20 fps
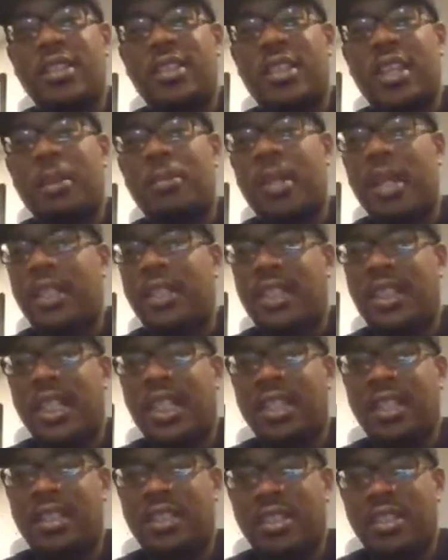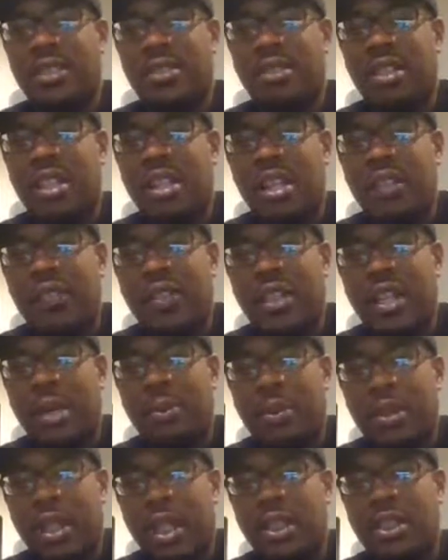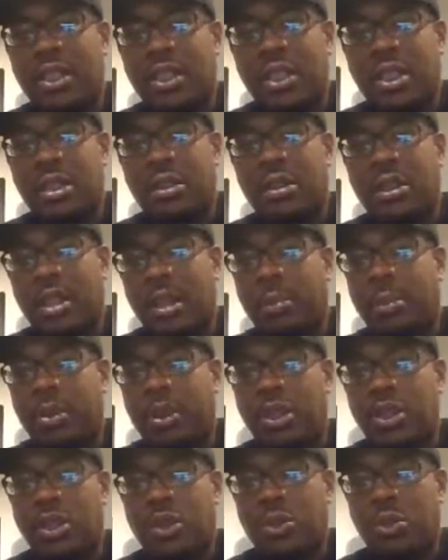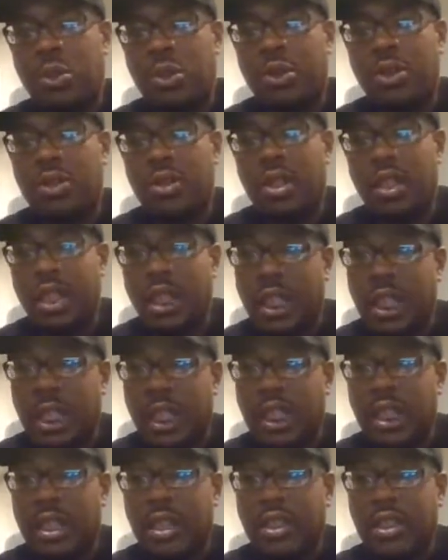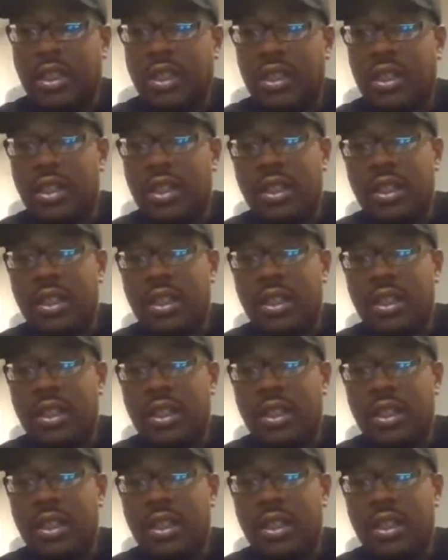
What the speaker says: I'm not saying there's no love in that relationship because I'm pretty sure it is.